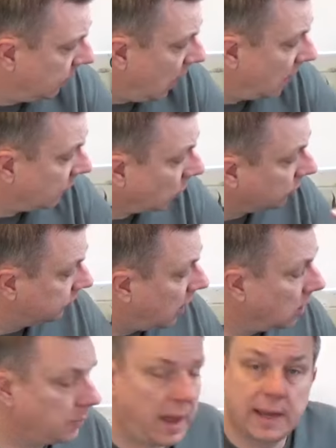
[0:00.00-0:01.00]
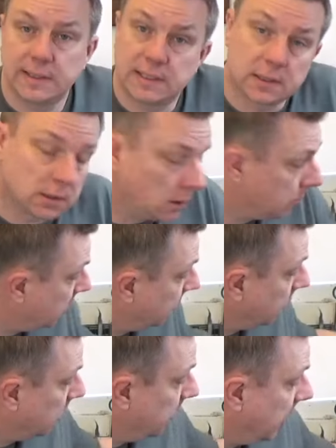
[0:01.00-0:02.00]
I've also painted a number of
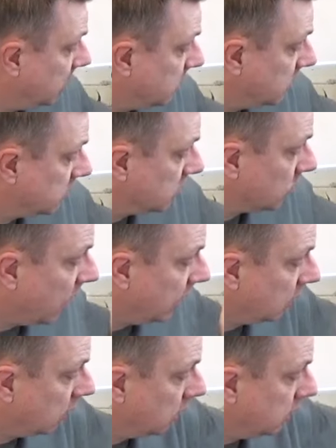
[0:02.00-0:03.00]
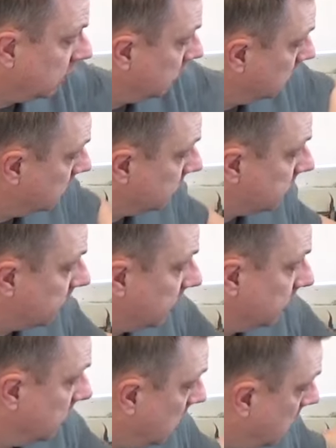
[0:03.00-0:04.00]
other pieces as well, including some of
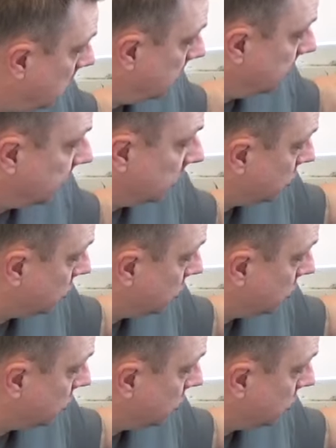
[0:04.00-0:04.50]
the